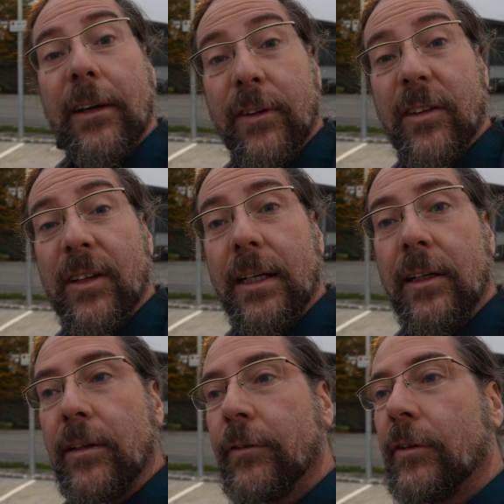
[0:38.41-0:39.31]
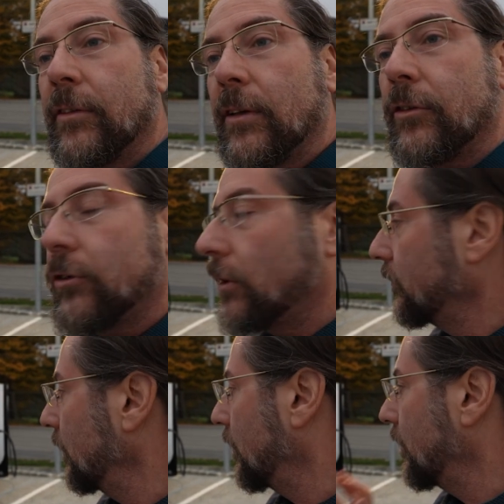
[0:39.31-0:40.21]
if there's any difference in
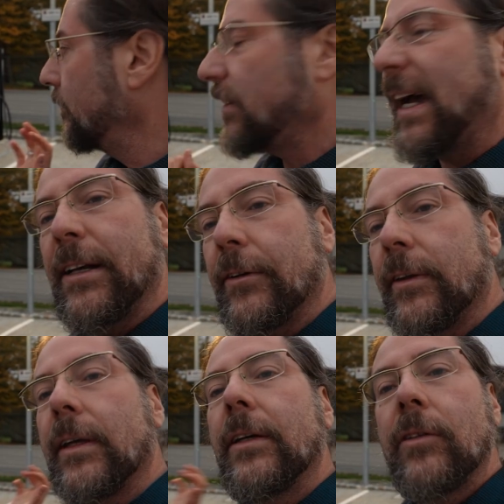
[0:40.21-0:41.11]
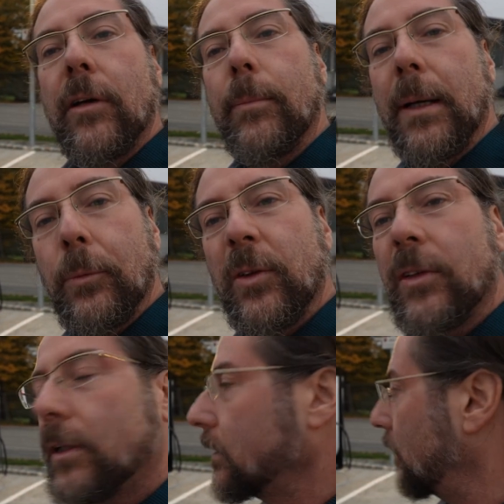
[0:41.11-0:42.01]
charging curve. I don't think so, but we're
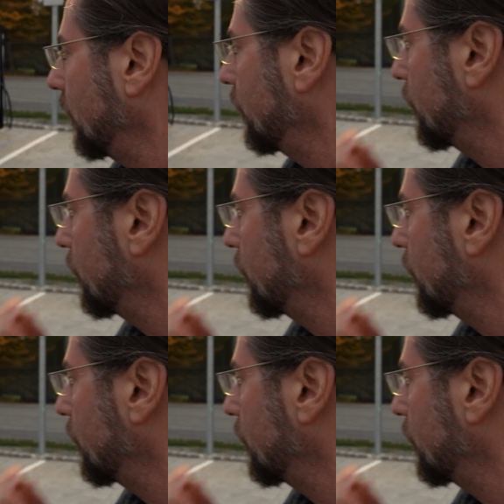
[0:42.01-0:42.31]
still gonna